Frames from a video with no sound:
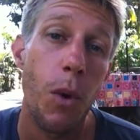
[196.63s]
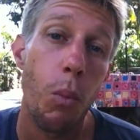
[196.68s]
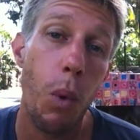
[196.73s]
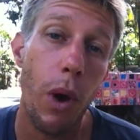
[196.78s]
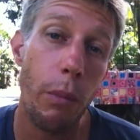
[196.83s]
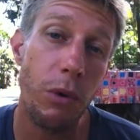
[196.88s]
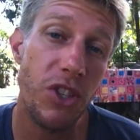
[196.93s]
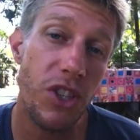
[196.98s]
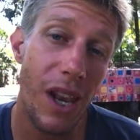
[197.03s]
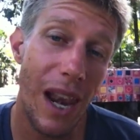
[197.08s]

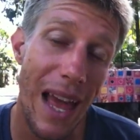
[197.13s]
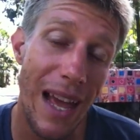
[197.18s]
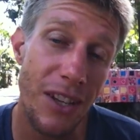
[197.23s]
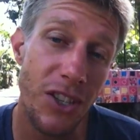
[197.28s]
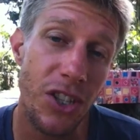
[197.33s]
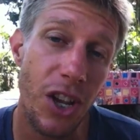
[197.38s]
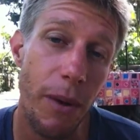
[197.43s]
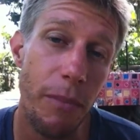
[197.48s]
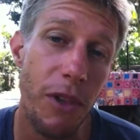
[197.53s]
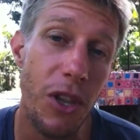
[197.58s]
When was the
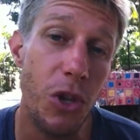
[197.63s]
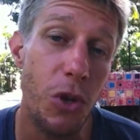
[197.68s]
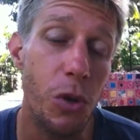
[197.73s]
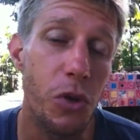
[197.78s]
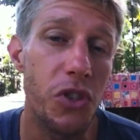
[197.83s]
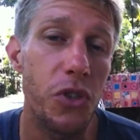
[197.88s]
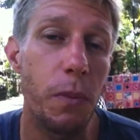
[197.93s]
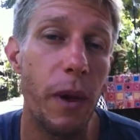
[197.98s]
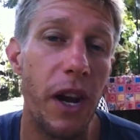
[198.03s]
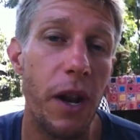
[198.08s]
last time that
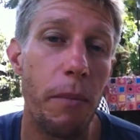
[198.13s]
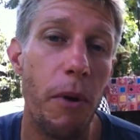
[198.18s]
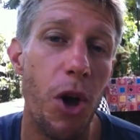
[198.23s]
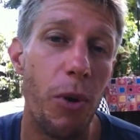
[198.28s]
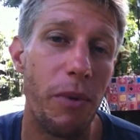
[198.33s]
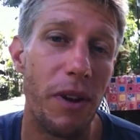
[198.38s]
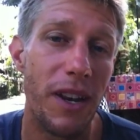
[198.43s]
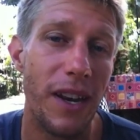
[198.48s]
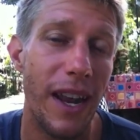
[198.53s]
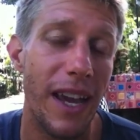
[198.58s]
you spent a
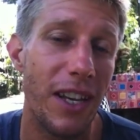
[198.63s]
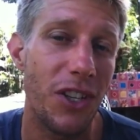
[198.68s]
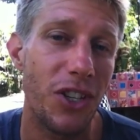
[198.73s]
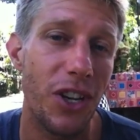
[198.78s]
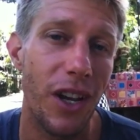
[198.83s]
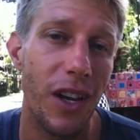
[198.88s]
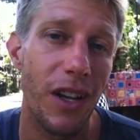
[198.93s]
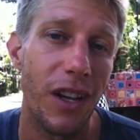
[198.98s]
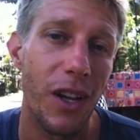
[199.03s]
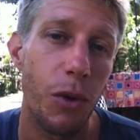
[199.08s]
moment in
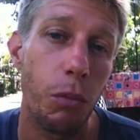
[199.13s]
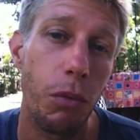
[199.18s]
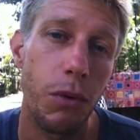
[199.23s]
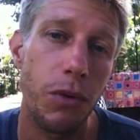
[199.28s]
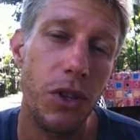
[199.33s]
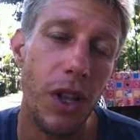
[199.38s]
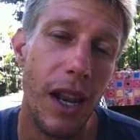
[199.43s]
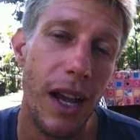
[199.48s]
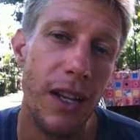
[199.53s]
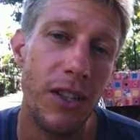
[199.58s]
nature? When
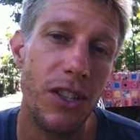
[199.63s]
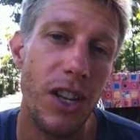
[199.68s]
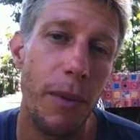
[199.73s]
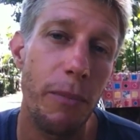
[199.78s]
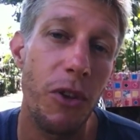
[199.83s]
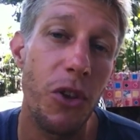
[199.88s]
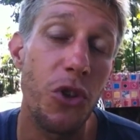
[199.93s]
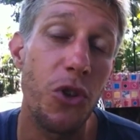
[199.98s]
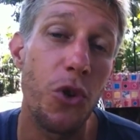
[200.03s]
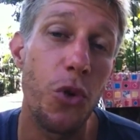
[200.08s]
was the last
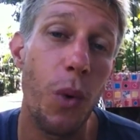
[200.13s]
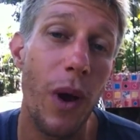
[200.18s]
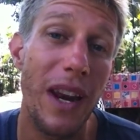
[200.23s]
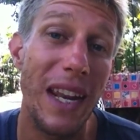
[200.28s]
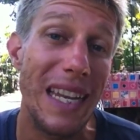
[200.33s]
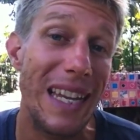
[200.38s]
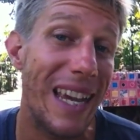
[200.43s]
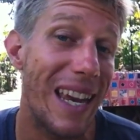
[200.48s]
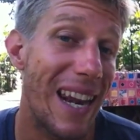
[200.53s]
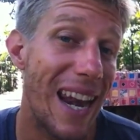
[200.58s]
time that you went
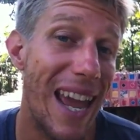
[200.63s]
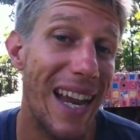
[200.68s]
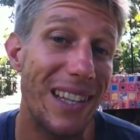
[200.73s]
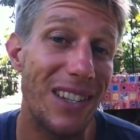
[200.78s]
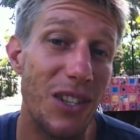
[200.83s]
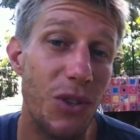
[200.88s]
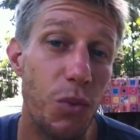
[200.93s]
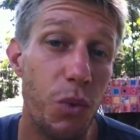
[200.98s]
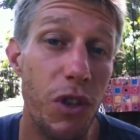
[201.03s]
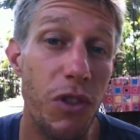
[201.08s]
and
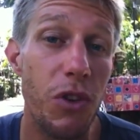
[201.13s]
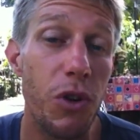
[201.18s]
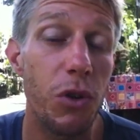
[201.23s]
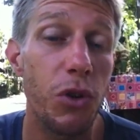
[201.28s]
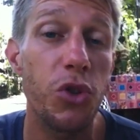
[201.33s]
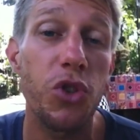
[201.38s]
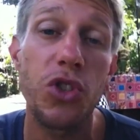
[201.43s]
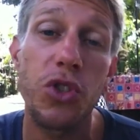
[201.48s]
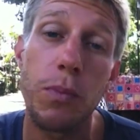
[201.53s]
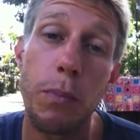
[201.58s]
connected with
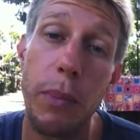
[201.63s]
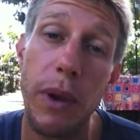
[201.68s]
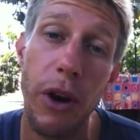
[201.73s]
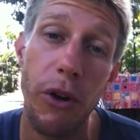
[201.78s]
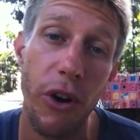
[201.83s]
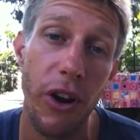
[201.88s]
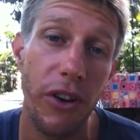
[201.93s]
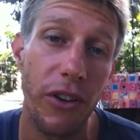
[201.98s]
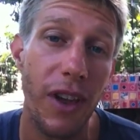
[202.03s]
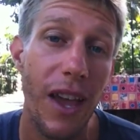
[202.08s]
your
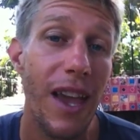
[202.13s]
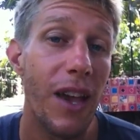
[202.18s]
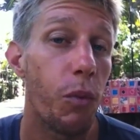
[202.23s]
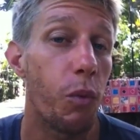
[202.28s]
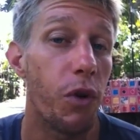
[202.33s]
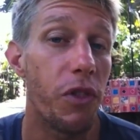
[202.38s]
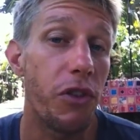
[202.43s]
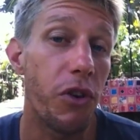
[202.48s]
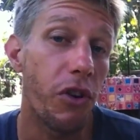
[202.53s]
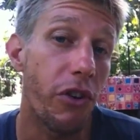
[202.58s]
spirit,
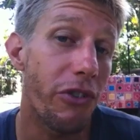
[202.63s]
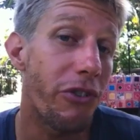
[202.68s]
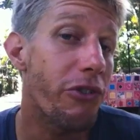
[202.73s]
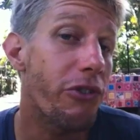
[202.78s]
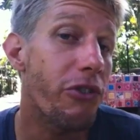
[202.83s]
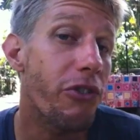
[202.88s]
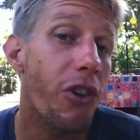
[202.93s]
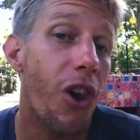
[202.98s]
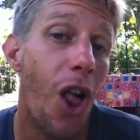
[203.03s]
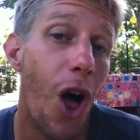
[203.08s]
with your
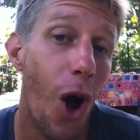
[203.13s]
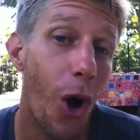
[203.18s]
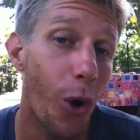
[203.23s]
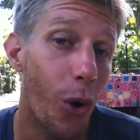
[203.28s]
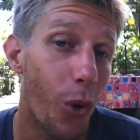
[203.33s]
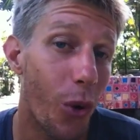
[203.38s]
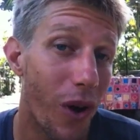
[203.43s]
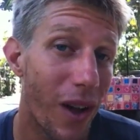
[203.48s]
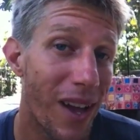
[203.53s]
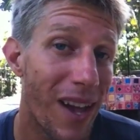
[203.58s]

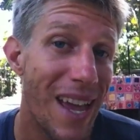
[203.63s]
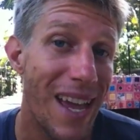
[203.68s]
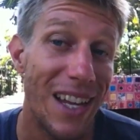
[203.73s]
flow?